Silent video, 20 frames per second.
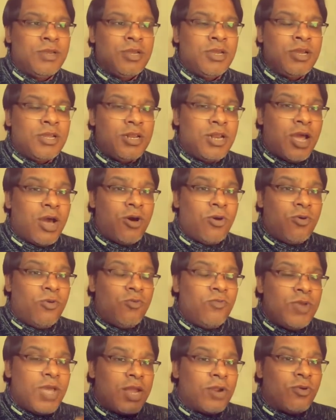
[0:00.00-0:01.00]
Now
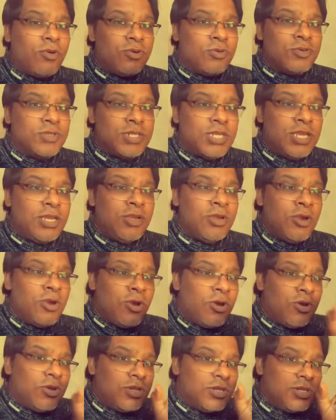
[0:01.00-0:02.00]
we are going to see
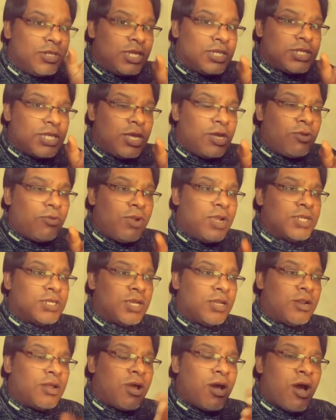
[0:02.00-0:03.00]
this
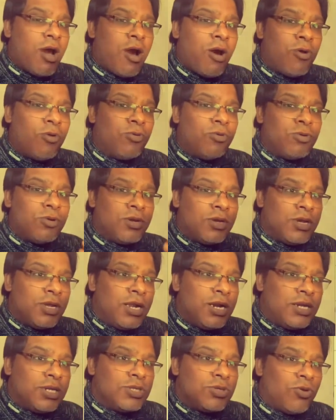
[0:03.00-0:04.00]
equation how
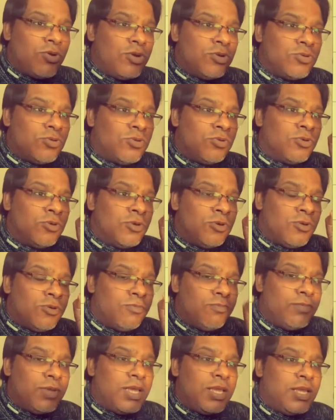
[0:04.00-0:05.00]
it is going to
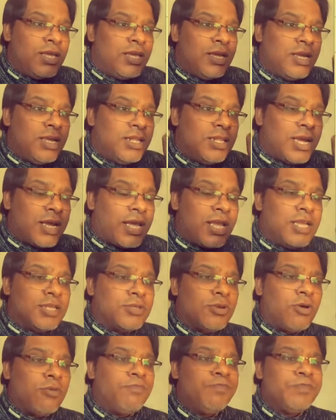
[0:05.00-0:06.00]
be in the case
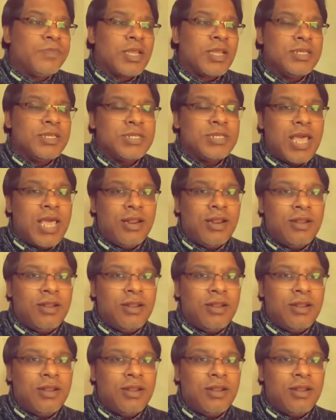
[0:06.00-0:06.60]
of cell.